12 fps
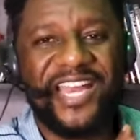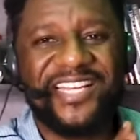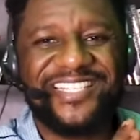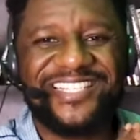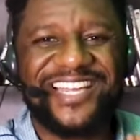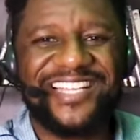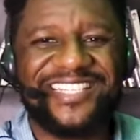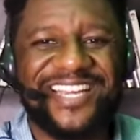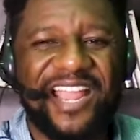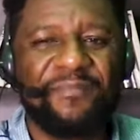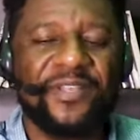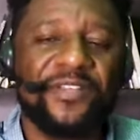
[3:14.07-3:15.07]
and it's
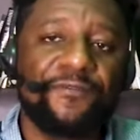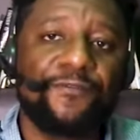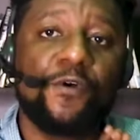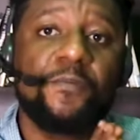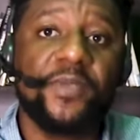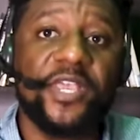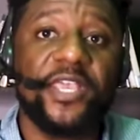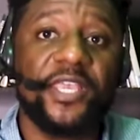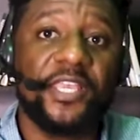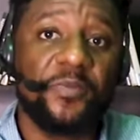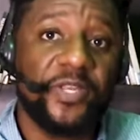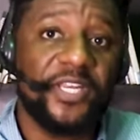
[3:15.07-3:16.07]
transcribing for
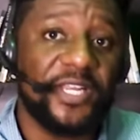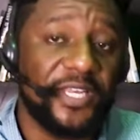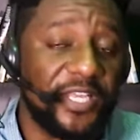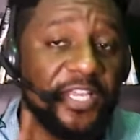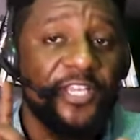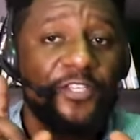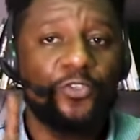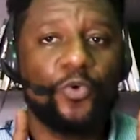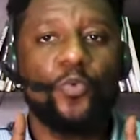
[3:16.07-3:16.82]
me immediately. So